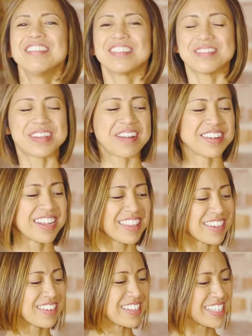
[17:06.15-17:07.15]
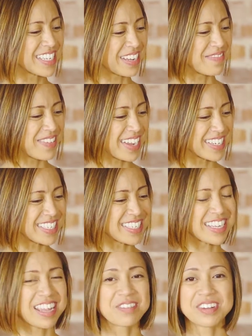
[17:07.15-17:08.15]
From here, I'm gonna get the girls to come back to
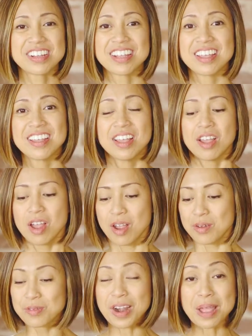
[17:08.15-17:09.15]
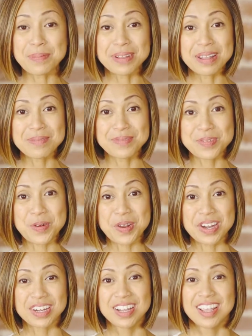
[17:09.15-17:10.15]
stand. We're gonna wrap it up
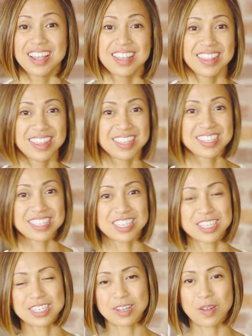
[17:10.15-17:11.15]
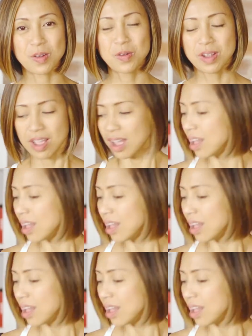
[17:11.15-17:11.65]
for this show.